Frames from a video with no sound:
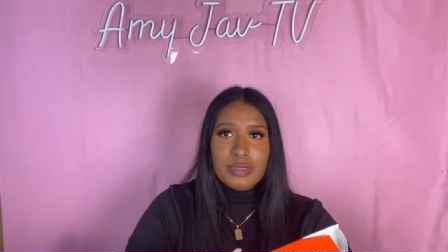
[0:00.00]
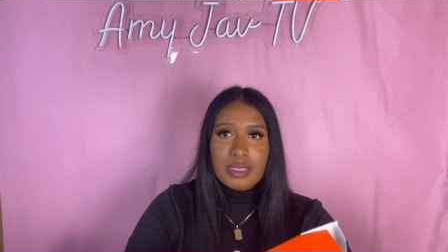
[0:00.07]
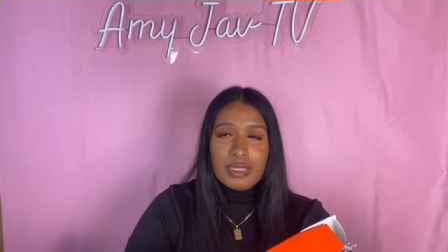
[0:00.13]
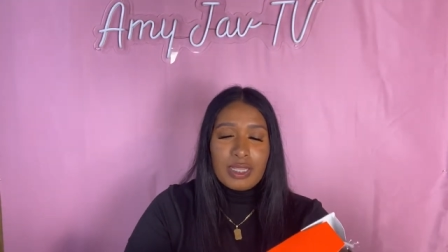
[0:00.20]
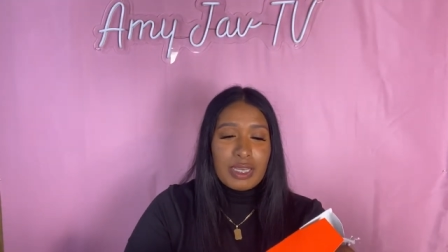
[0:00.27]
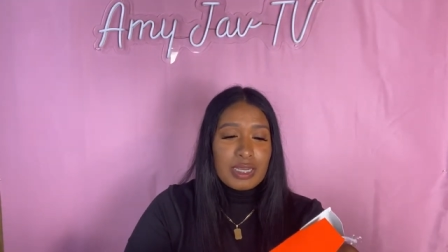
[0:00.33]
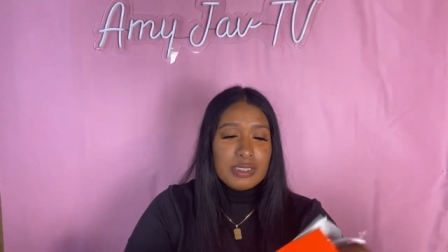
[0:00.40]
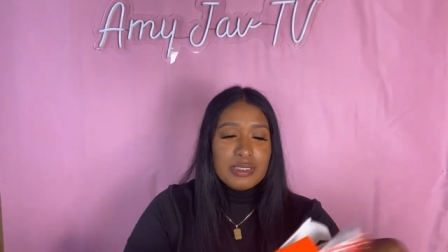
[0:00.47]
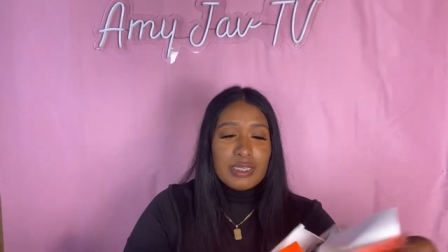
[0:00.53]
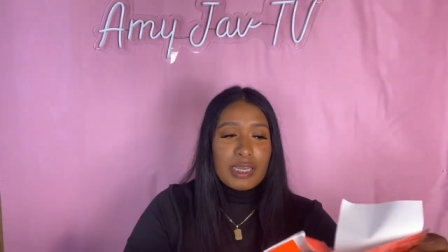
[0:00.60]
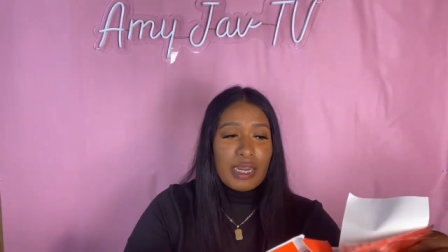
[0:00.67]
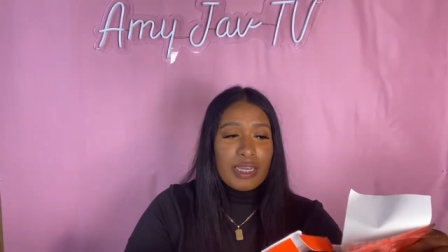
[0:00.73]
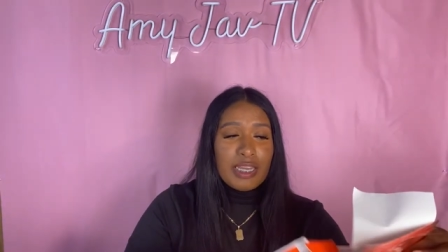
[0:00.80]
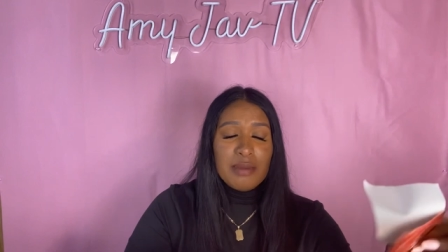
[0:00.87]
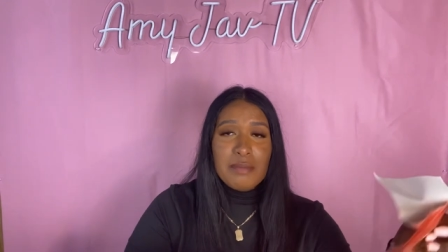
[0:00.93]
like I said, I
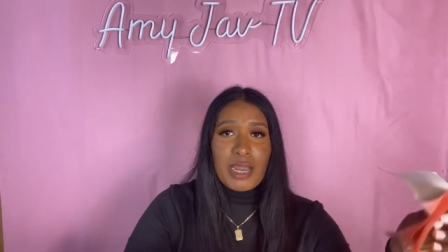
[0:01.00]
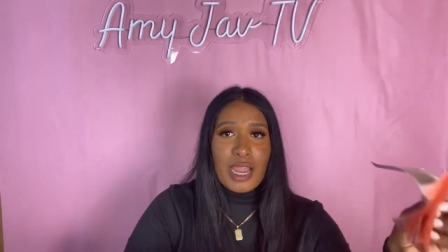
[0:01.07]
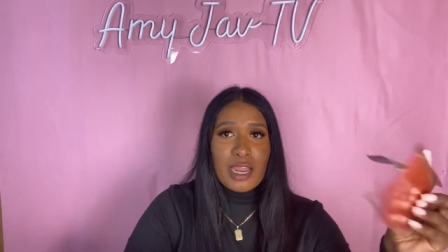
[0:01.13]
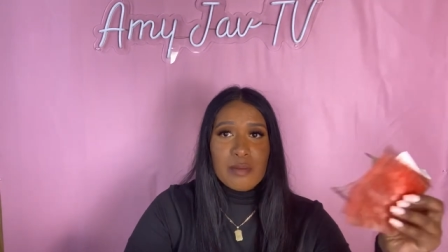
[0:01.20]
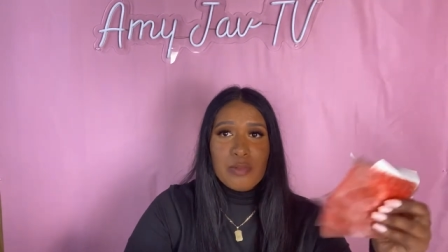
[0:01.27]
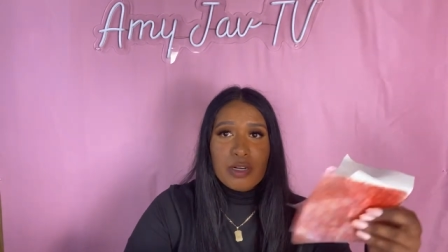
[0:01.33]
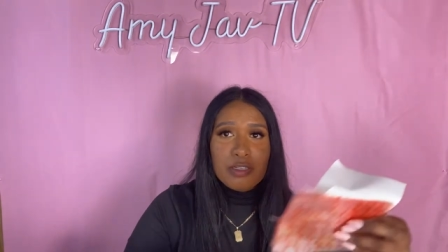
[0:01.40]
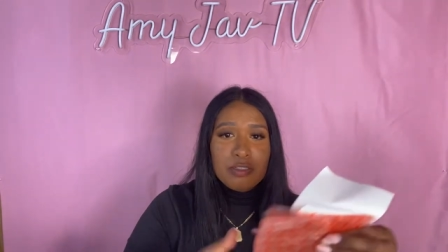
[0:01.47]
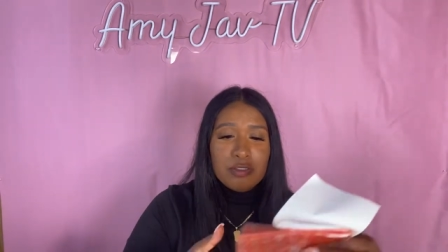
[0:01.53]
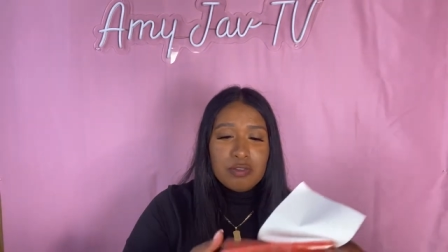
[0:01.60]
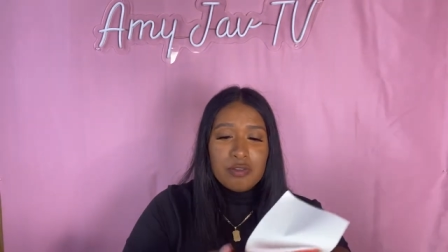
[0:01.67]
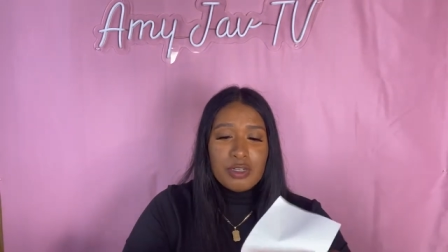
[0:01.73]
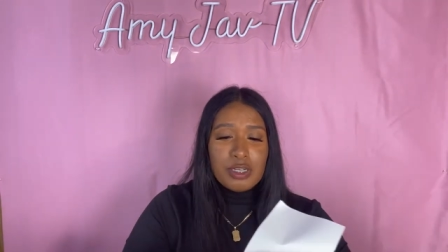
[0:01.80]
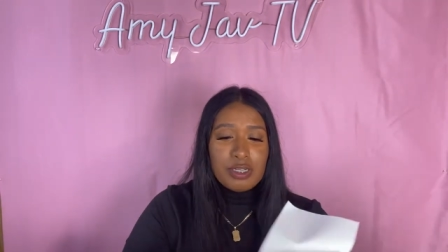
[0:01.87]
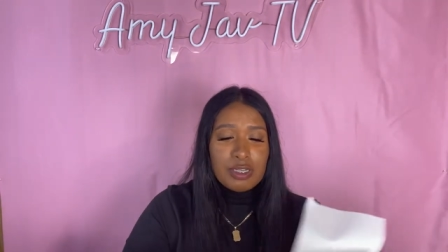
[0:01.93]
get my eyebrows
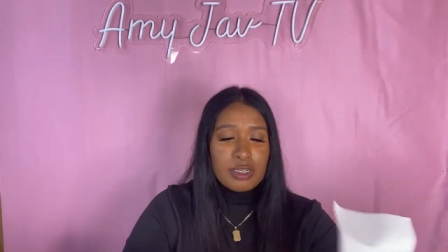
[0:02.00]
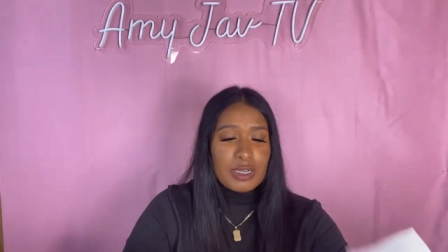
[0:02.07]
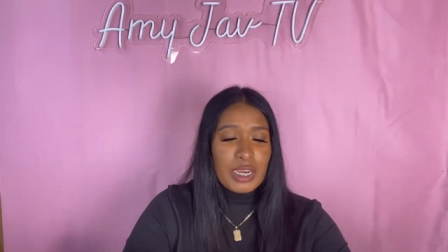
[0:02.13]
threaded.